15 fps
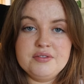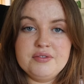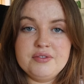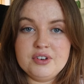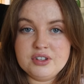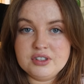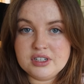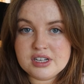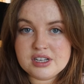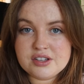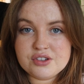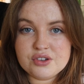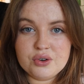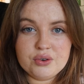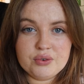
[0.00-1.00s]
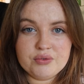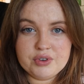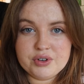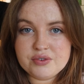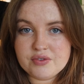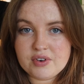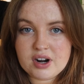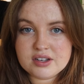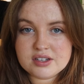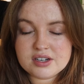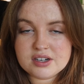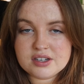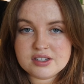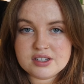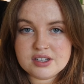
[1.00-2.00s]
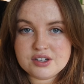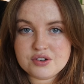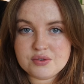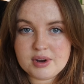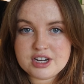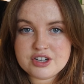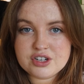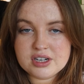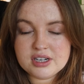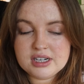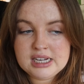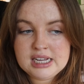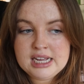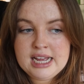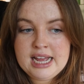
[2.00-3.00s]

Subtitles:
of fungus or root rot situation,